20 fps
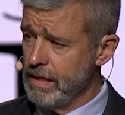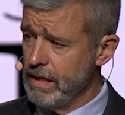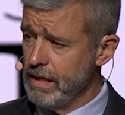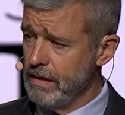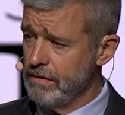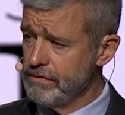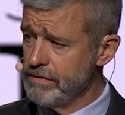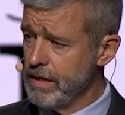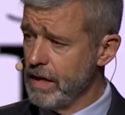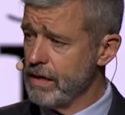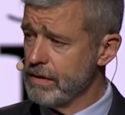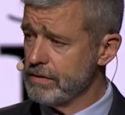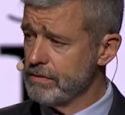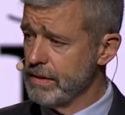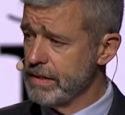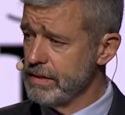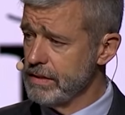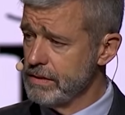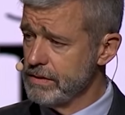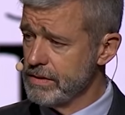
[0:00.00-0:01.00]
of
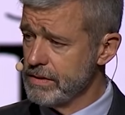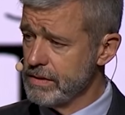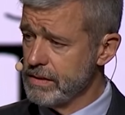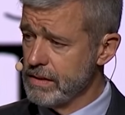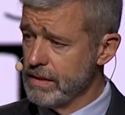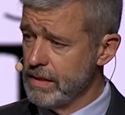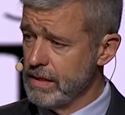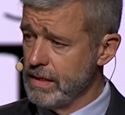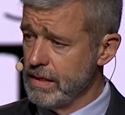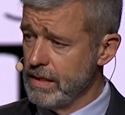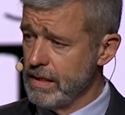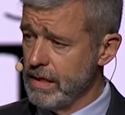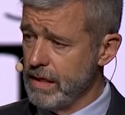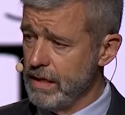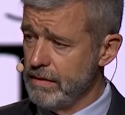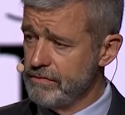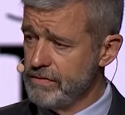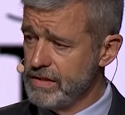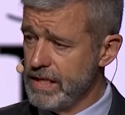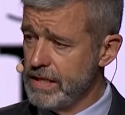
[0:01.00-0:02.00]
doctrines
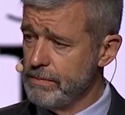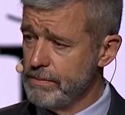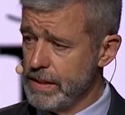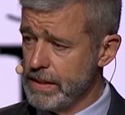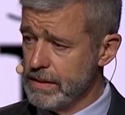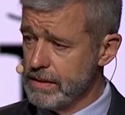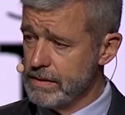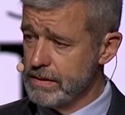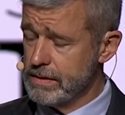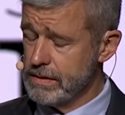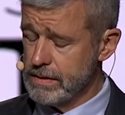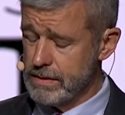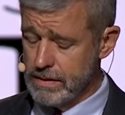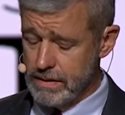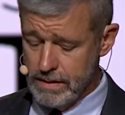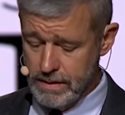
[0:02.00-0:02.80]
of demons.